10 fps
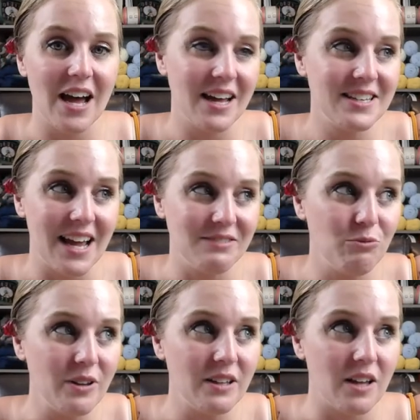I, I
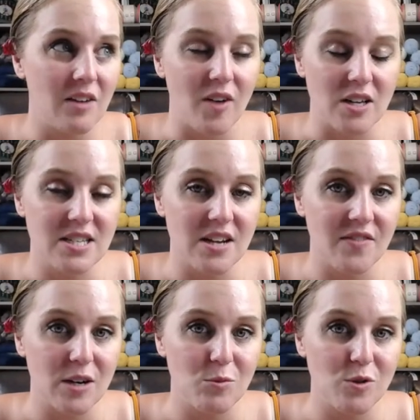really love all stuffed
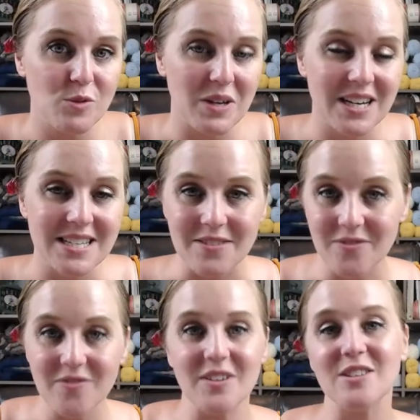animals because it
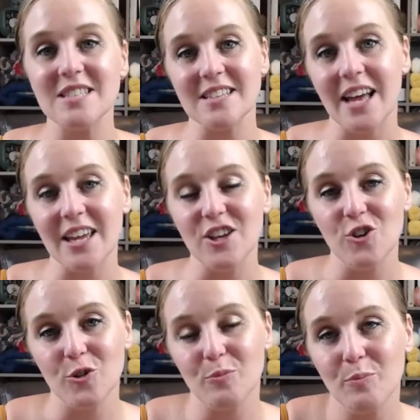feels like
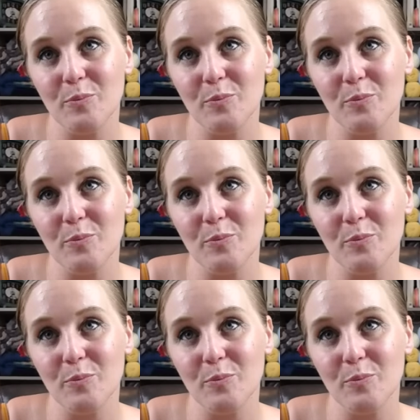you're